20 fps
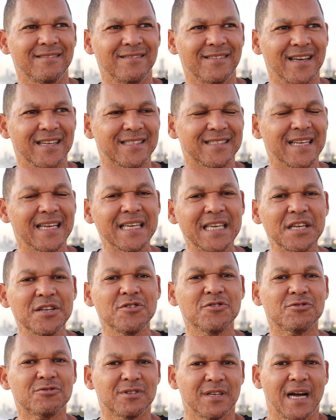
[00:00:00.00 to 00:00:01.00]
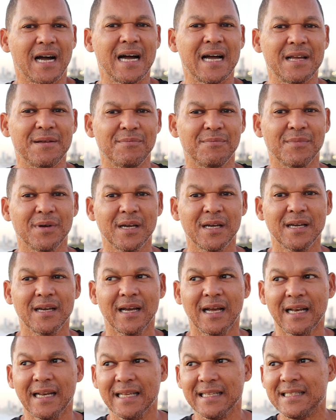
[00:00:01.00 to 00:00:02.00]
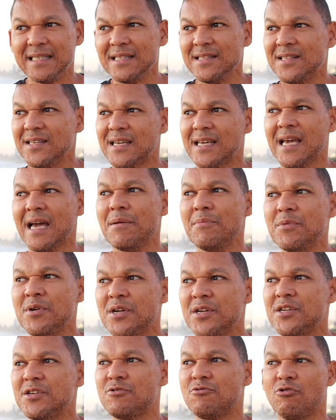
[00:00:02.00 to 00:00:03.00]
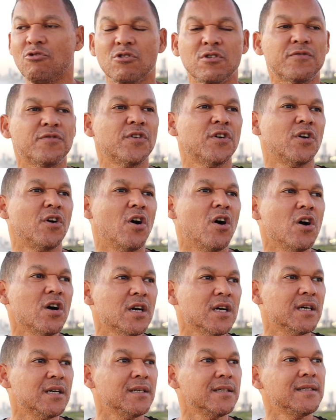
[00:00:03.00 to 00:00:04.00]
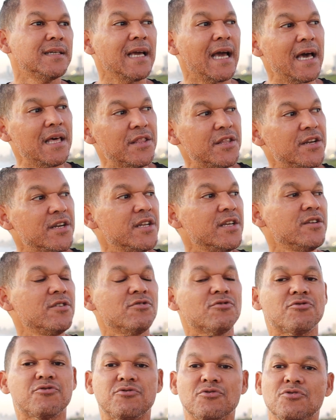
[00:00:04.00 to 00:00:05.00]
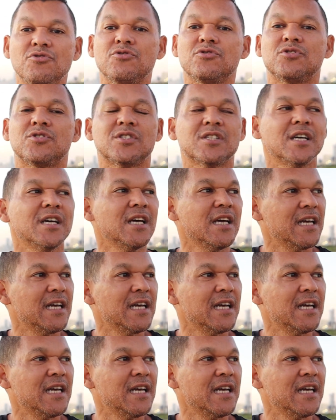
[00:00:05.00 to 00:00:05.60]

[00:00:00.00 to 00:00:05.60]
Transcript: that taking your time, letting the camera record for longer, gathering your thoughts,